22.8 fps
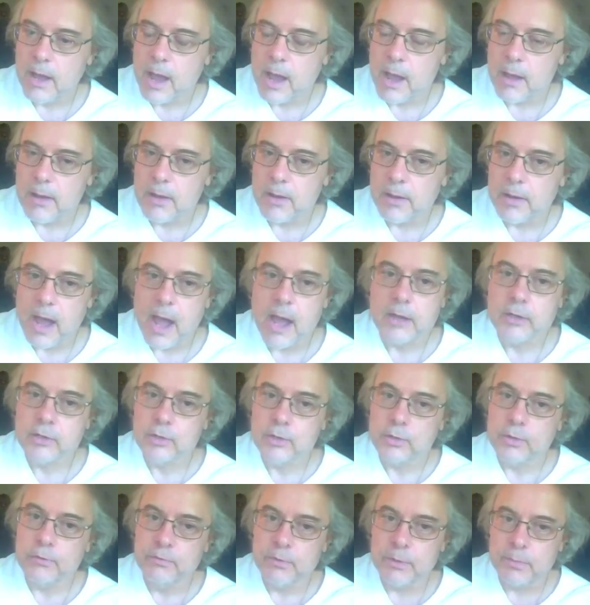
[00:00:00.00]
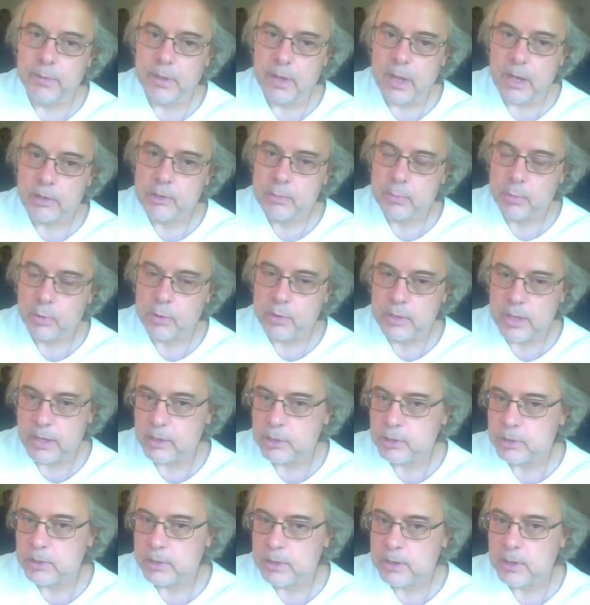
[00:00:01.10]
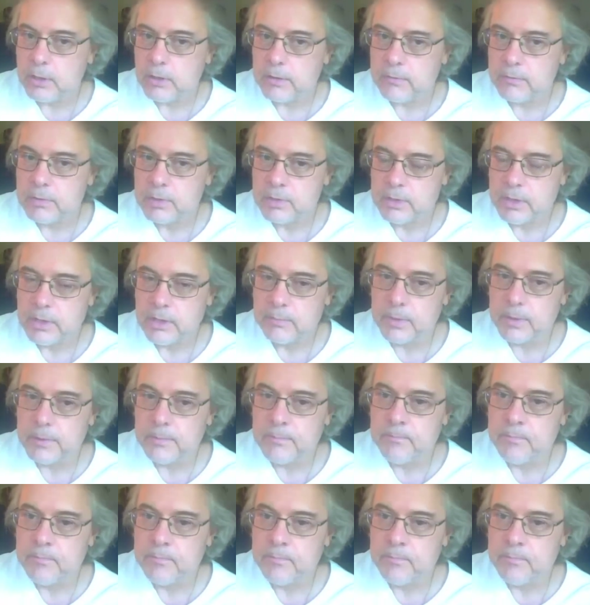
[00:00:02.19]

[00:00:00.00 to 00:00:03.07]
uh, actor from the exploitation era of cinema,